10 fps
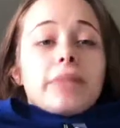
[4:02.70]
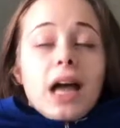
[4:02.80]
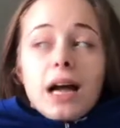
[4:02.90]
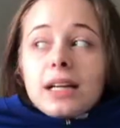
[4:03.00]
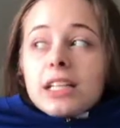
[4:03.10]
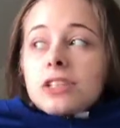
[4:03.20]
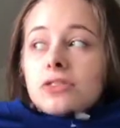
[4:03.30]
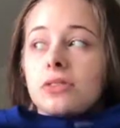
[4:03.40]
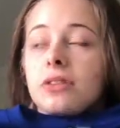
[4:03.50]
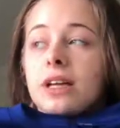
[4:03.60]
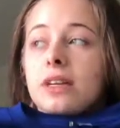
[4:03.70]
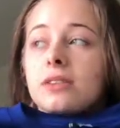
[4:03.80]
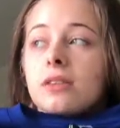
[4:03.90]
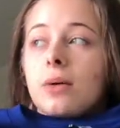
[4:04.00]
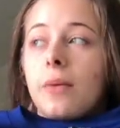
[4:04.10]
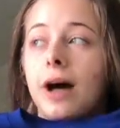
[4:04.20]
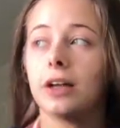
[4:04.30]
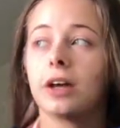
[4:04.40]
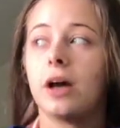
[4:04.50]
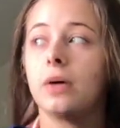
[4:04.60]
I actually saw this a while
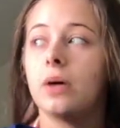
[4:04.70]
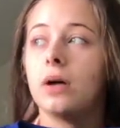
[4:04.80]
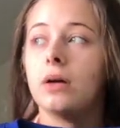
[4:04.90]
ago,